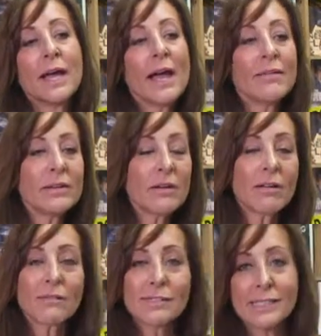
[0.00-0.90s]
having
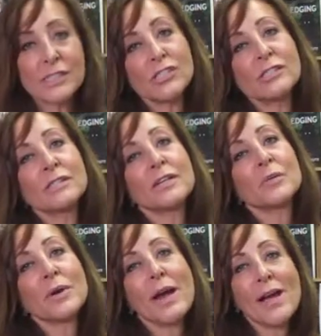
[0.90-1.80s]
conversations like
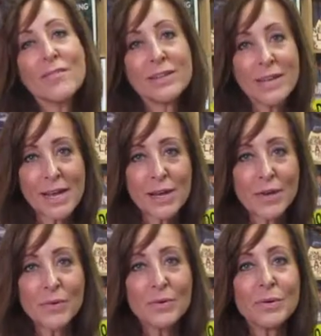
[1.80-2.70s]
we're having
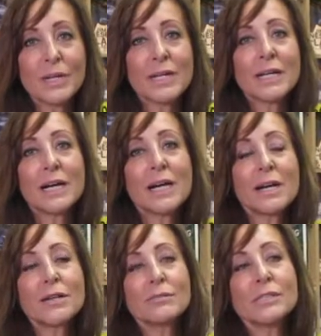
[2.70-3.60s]
now,
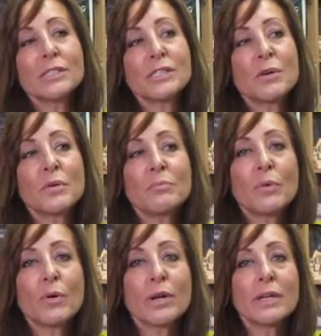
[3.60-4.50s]
is so
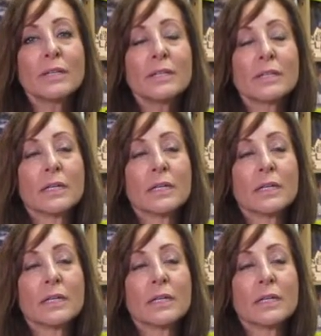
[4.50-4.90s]
important.